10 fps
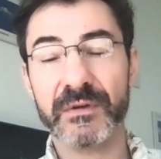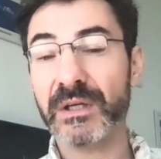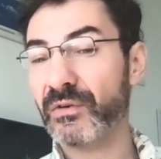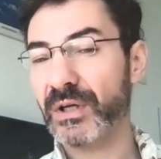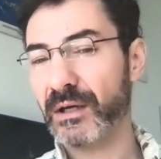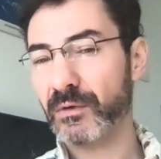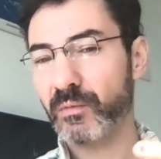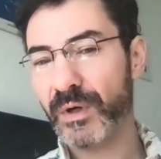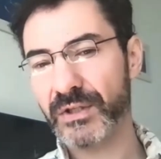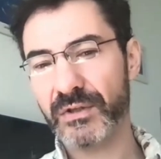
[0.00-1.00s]
figuring out
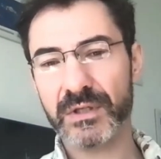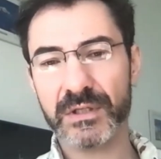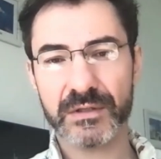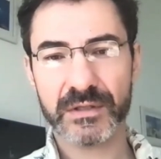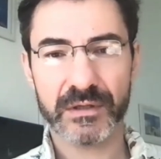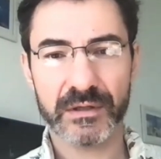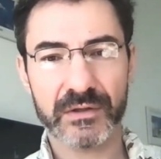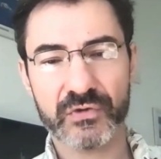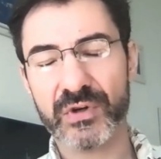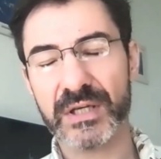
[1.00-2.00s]
when do you need to start
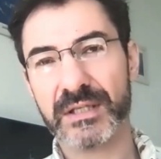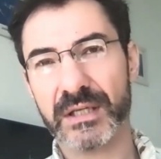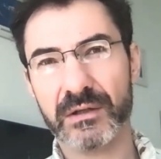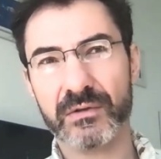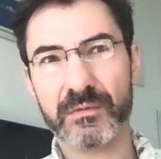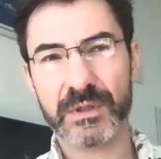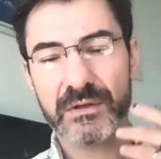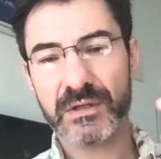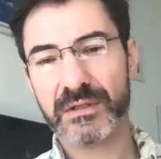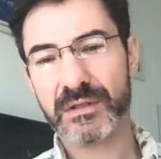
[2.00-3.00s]
addressing it or when do
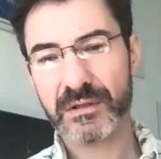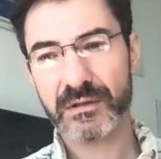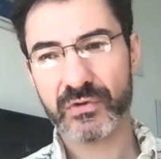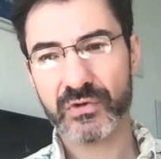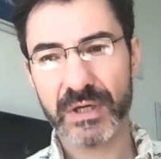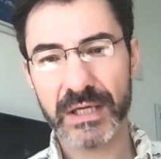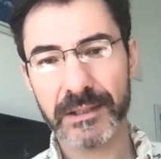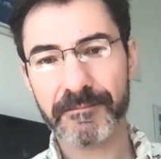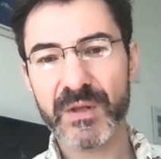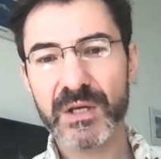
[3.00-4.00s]
you need to start treating.